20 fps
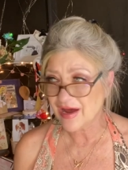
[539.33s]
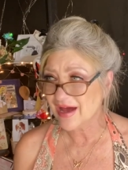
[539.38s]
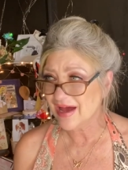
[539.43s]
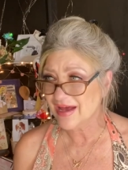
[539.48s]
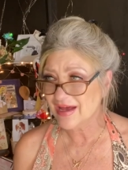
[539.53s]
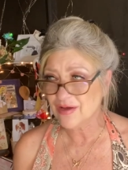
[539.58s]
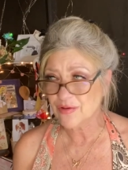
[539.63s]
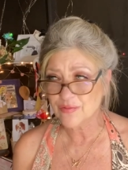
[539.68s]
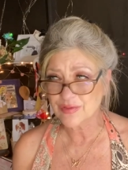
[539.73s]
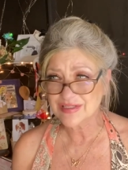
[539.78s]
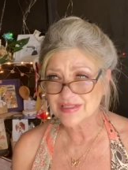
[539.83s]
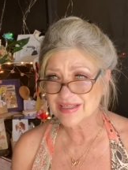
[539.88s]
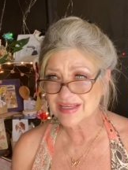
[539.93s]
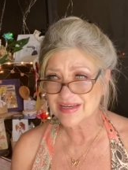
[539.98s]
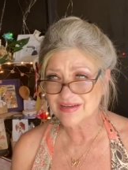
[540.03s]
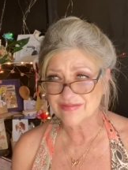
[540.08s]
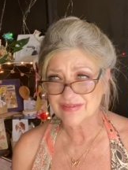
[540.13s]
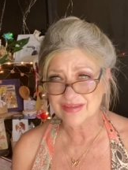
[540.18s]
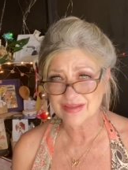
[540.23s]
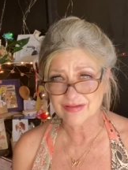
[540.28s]
I always get
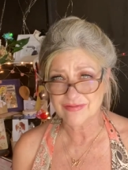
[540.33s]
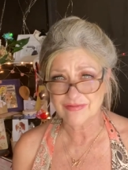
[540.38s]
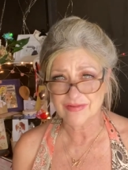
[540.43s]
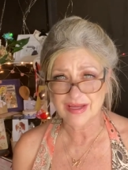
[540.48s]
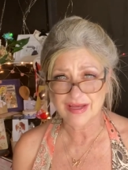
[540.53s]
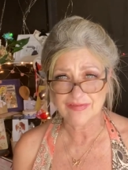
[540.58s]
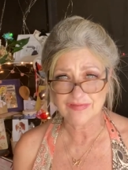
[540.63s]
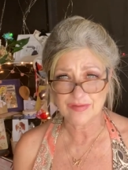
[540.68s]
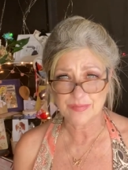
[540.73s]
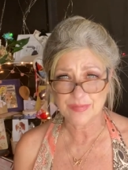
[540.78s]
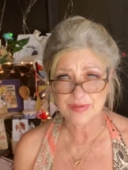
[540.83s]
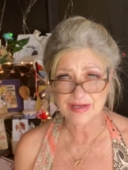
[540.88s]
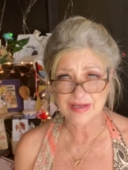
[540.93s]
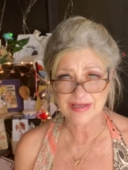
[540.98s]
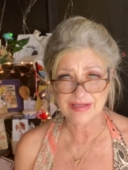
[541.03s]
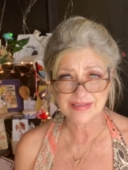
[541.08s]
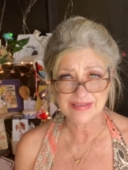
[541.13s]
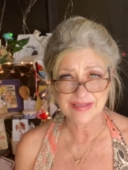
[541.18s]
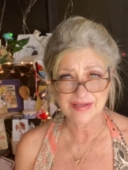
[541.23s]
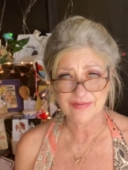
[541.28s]
everything on
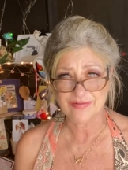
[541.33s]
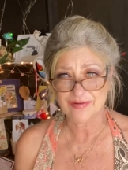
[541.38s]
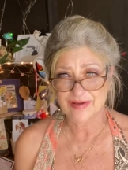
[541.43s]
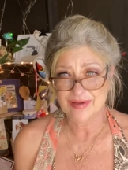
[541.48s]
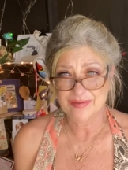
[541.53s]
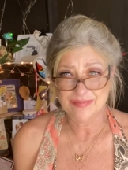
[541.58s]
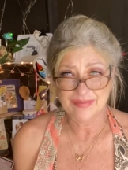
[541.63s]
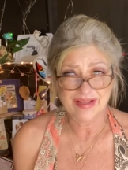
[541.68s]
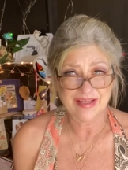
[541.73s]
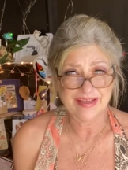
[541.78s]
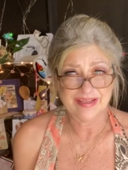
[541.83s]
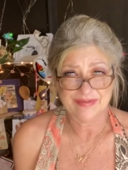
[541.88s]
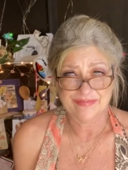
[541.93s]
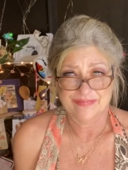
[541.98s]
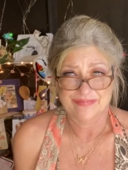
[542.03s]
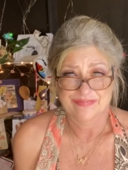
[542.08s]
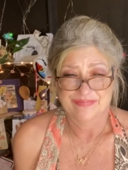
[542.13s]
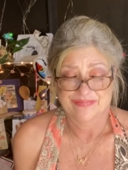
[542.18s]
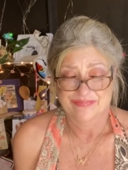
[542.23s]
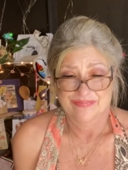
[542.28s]
Afterpay, so I'm like,
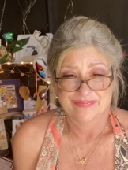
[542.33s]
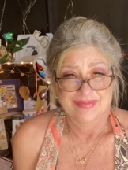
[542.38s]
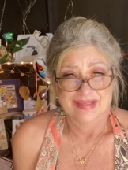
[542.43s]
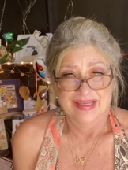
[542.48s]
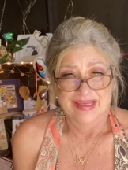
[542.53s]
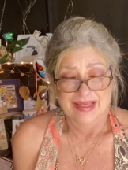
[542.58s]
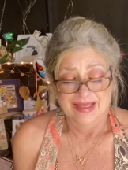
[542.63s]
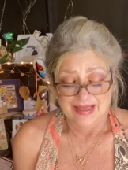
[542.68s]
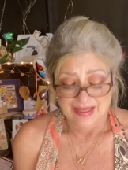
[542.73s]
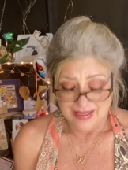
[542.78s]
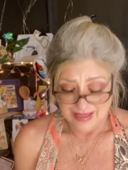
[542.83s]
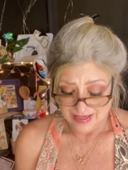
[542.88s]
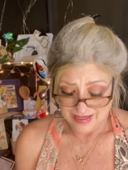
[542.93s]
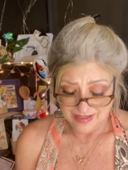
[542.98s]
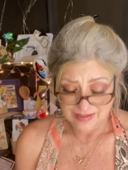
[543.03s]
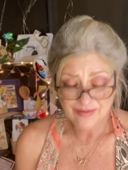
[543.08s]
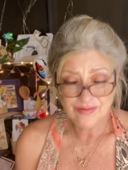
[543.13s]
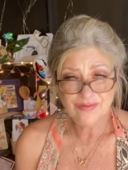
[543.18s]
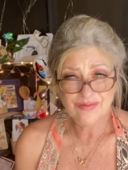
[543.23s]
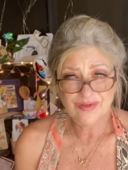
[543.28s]

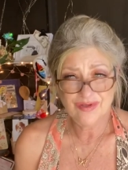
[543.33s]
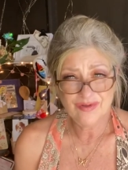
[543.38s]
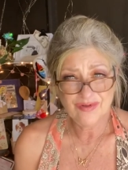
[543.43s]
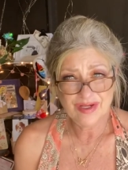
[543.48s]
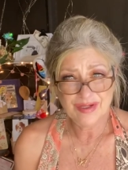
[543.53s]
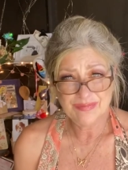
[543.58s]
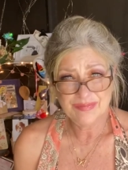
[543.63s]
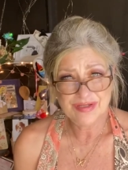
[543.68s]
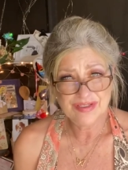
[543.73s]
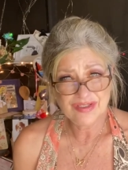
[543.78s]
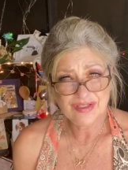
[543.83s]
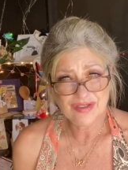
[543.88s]
I don't know how much